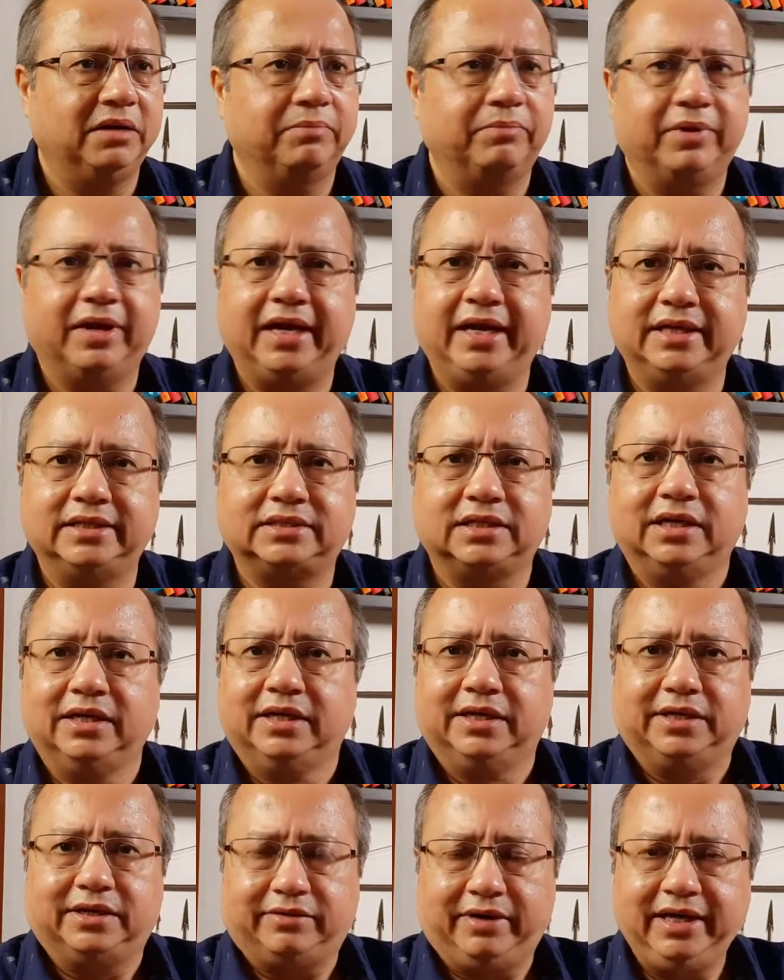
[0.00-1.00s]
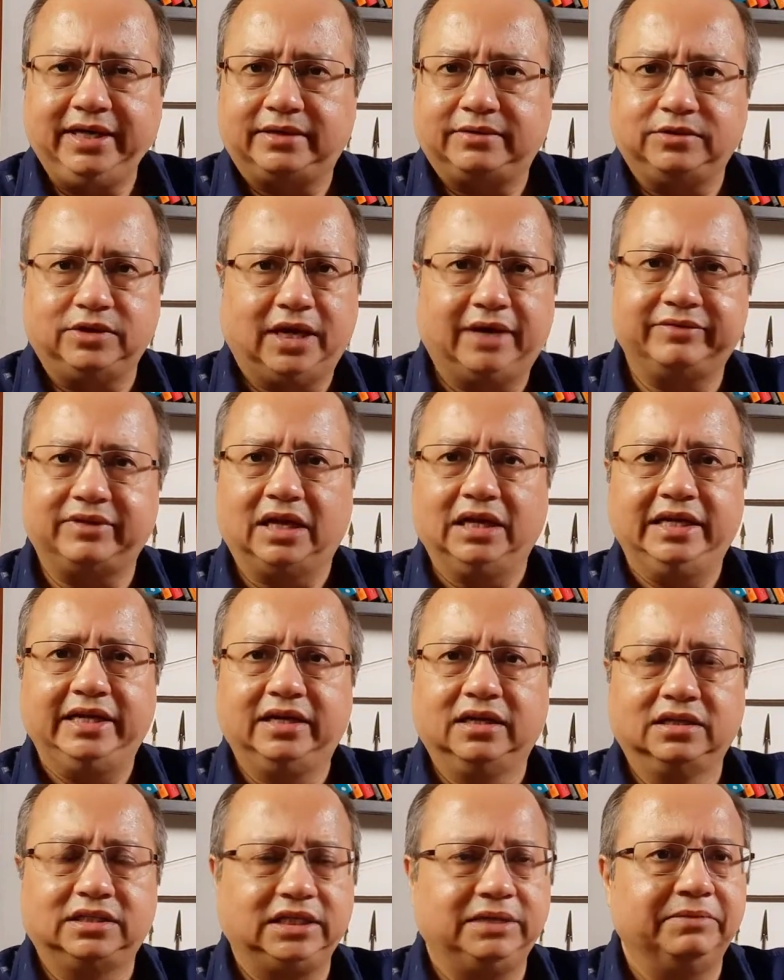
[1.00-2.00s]
place, right? You have the
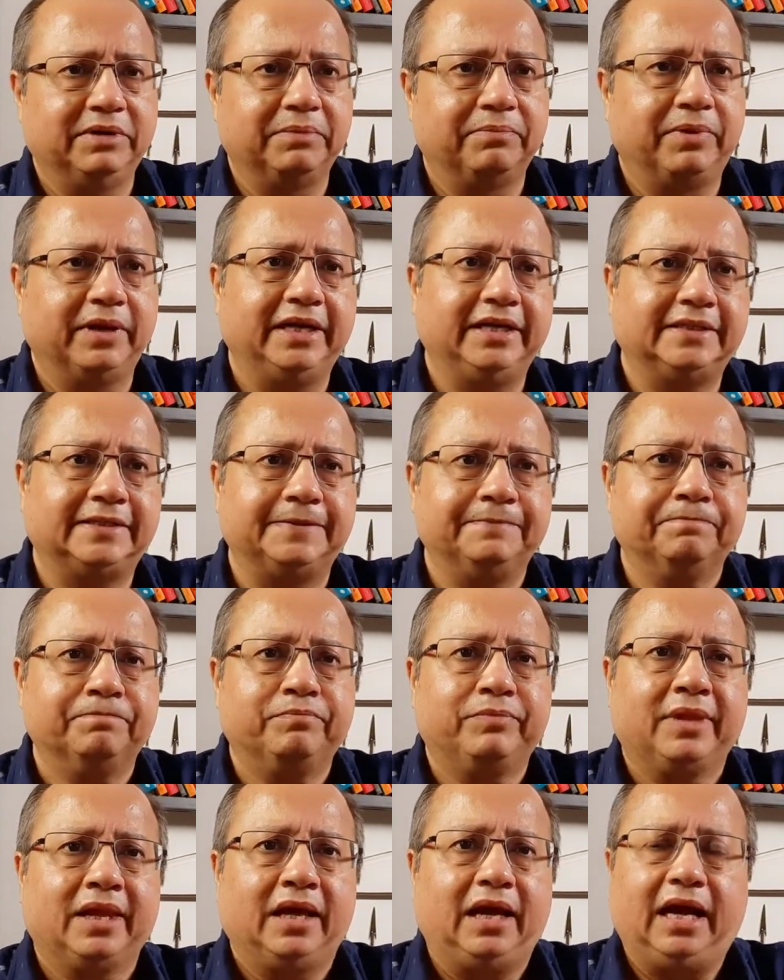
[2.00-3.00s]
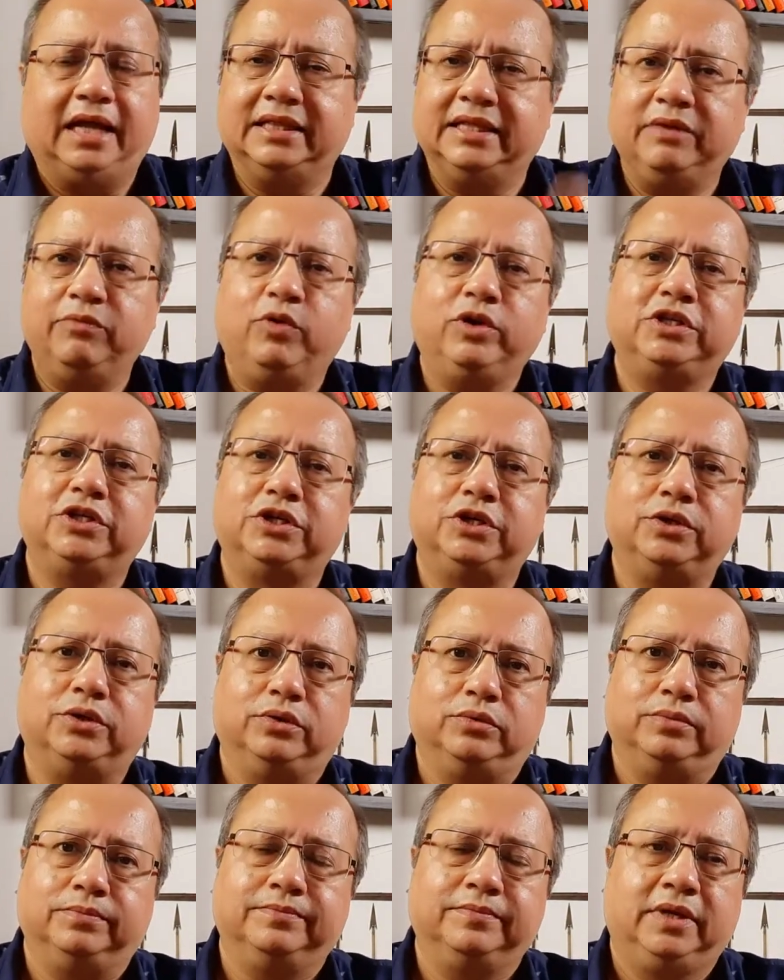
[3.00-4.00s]
legal team in place. And then what did you
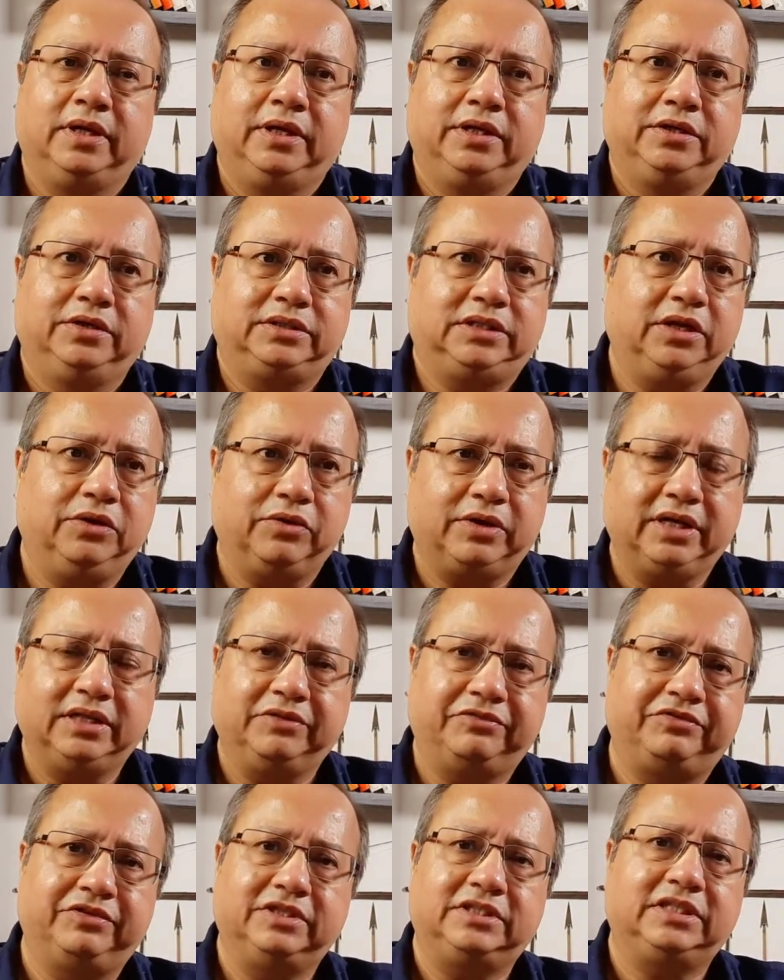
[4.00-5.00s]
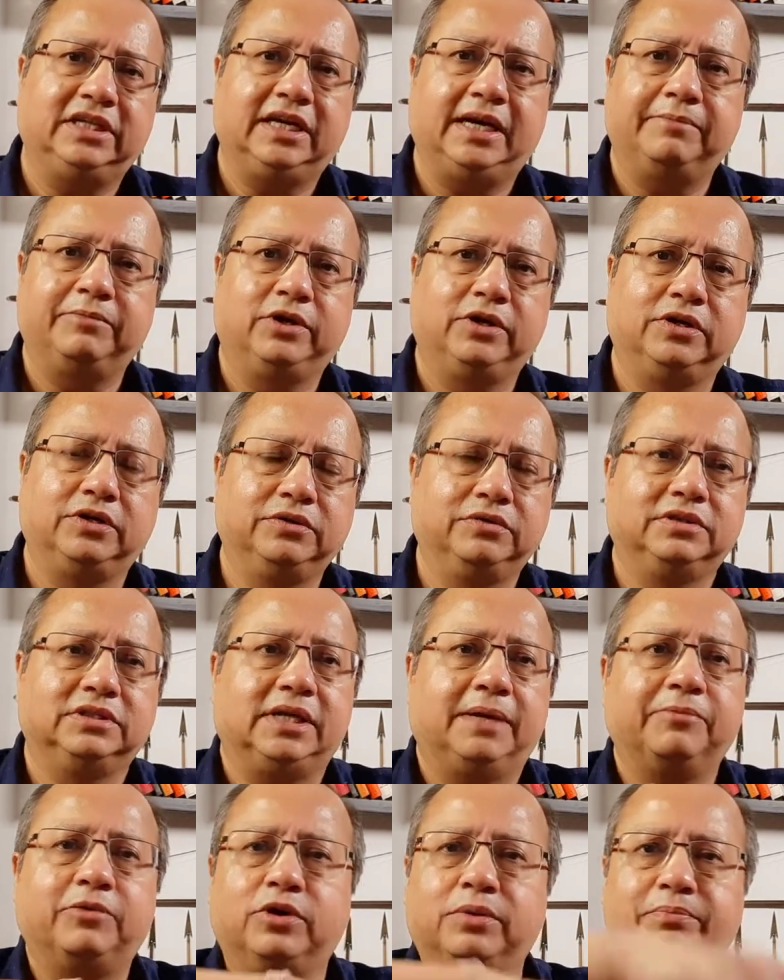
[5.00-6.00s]
do? You said, okay, the first thing I'm going to do is
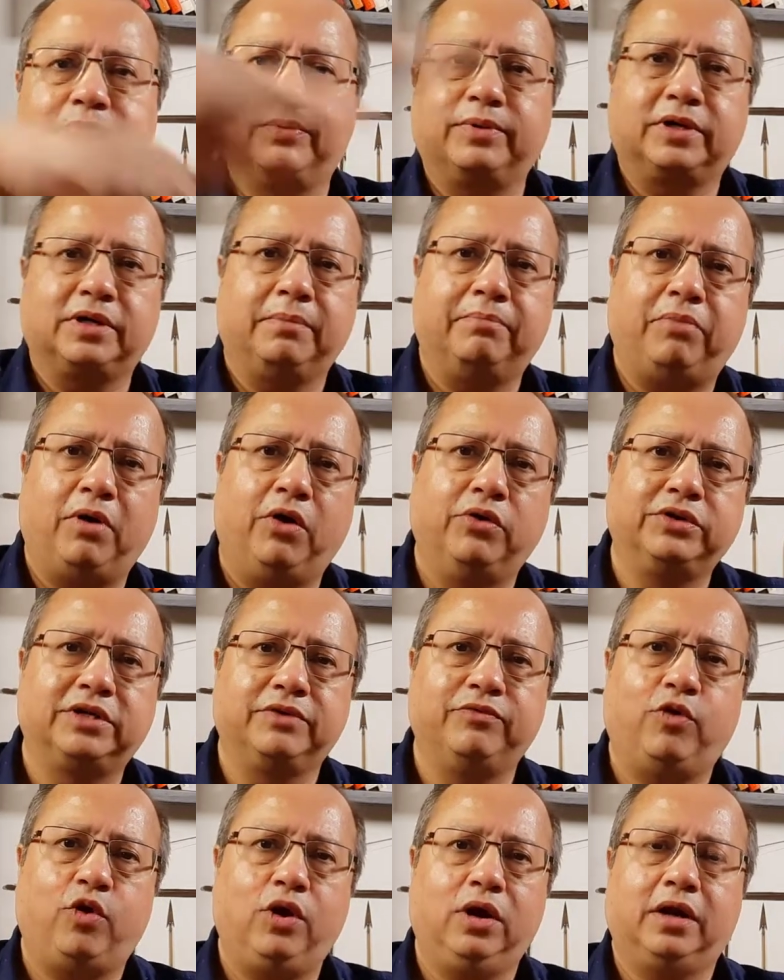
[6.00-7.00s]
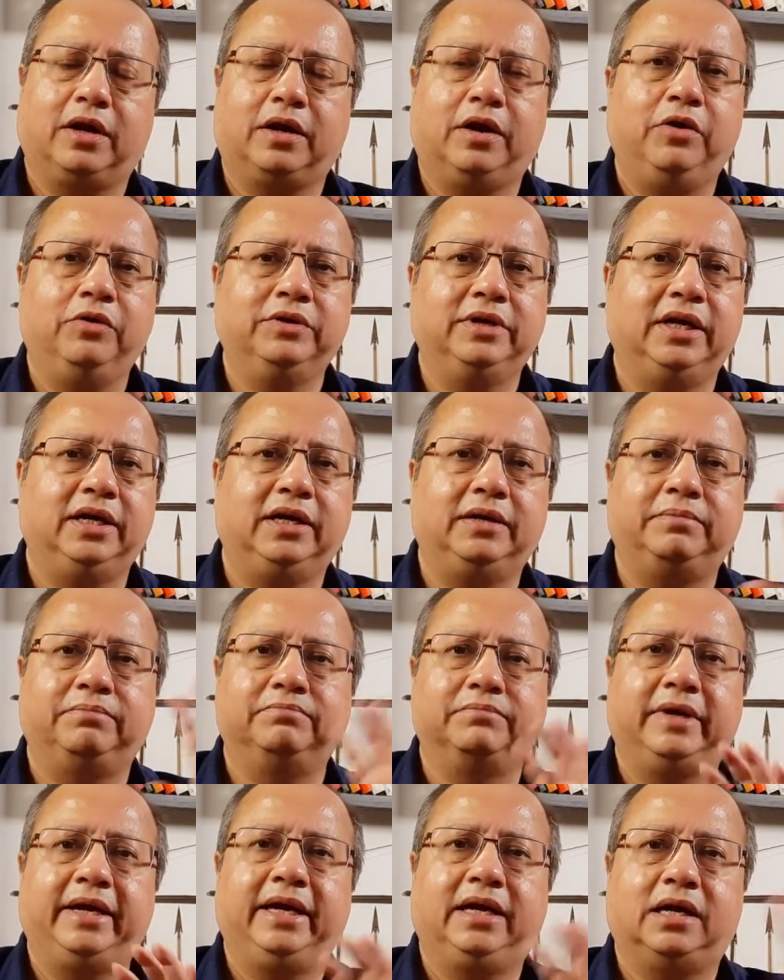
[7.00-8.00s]
I'm going to put a boundary wall around it,
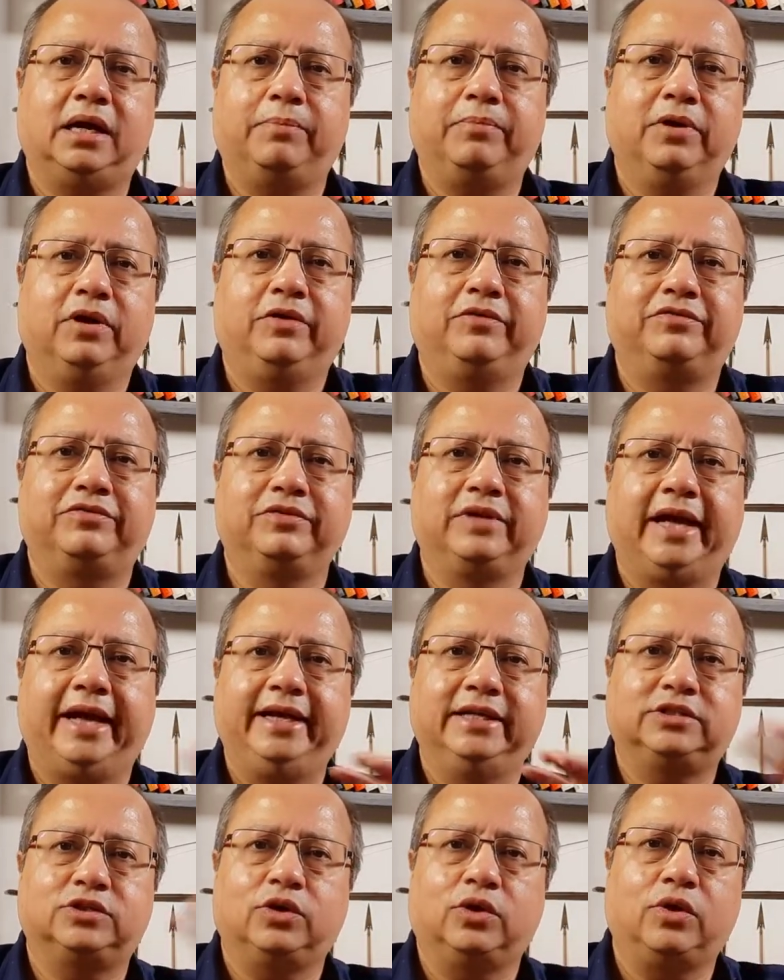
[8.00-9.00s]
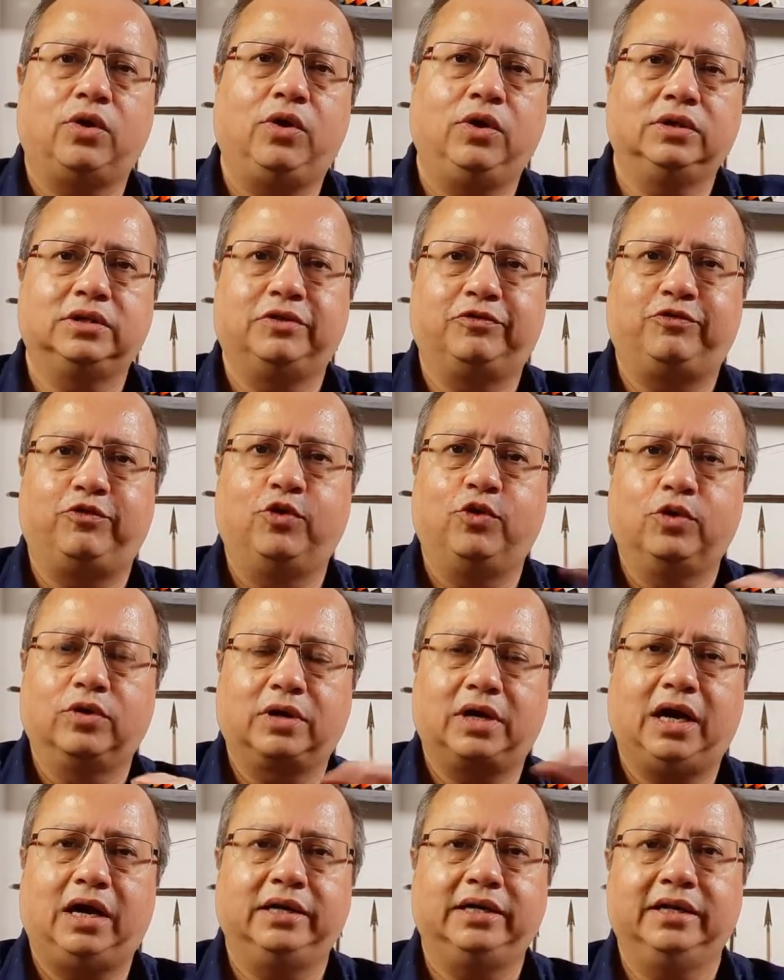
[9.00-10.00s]
make a couple of gates on all the 4
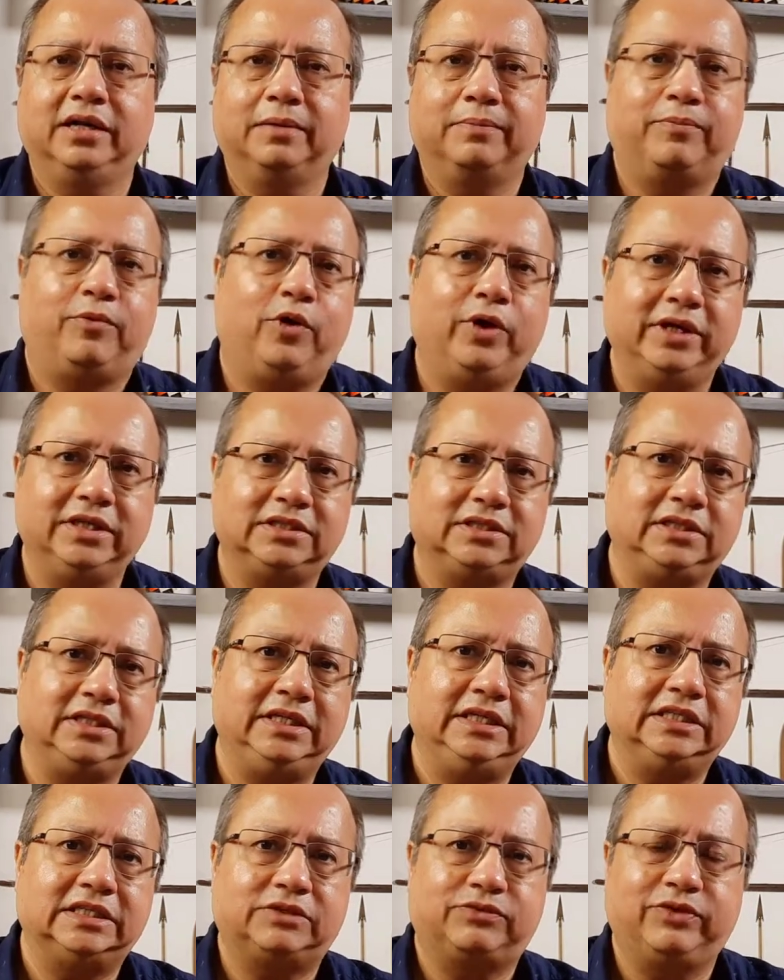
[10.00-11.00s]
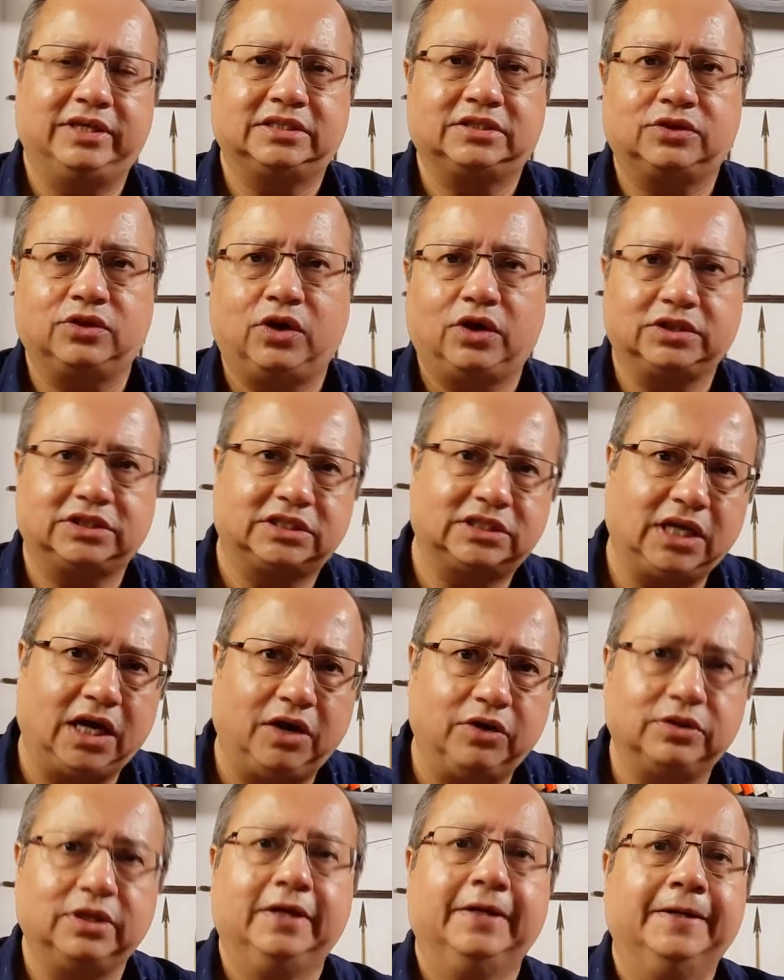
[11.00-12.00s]
cardinal points, east, west, north,
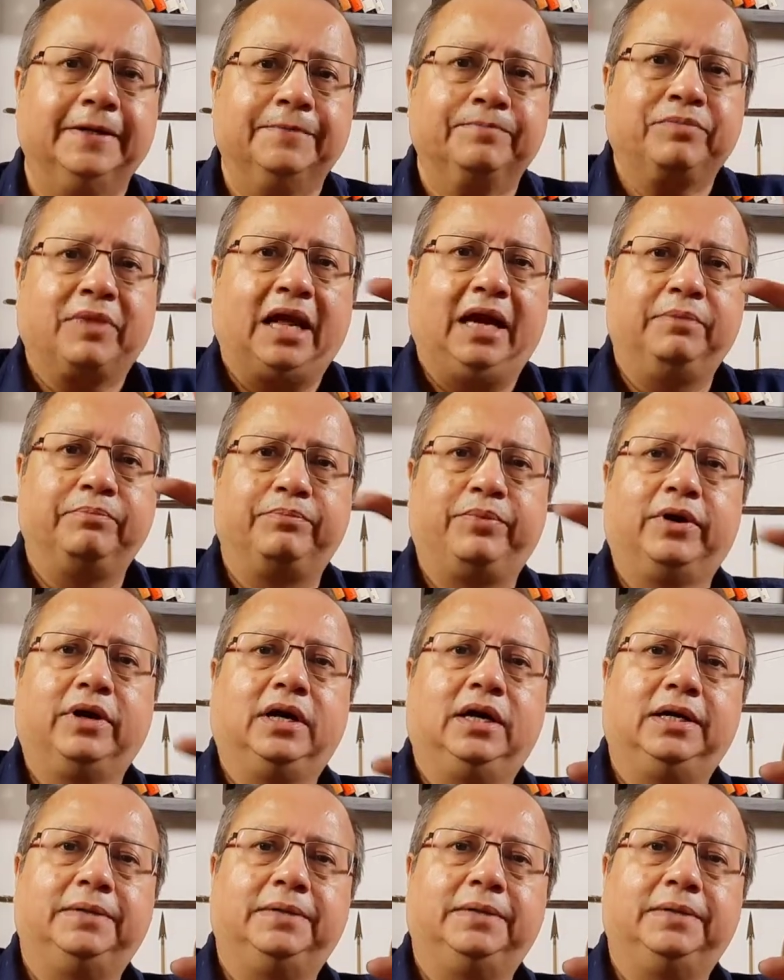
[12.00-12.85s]
south, and put